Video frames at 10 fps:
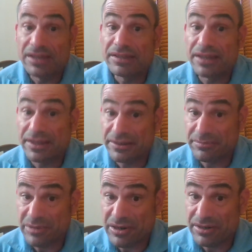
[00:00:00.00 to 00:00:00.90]
The
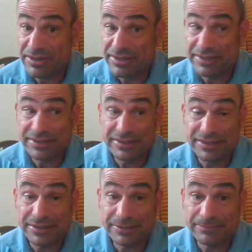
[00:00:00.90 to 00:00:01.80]
other part is
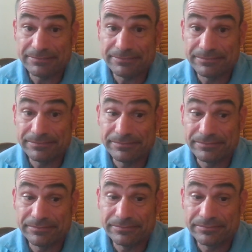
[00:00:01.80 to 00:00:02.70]
um,
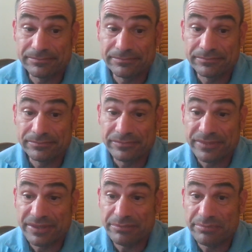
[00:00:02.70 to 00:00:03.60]

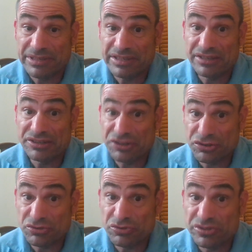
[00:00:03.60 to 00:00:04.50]
it being
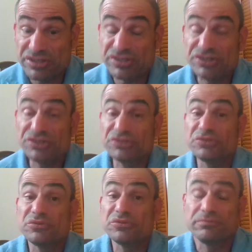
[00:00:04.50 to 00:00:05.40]
used
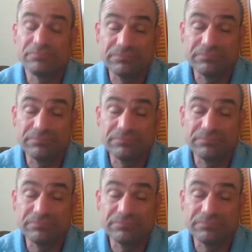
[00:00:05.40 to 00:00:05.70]
to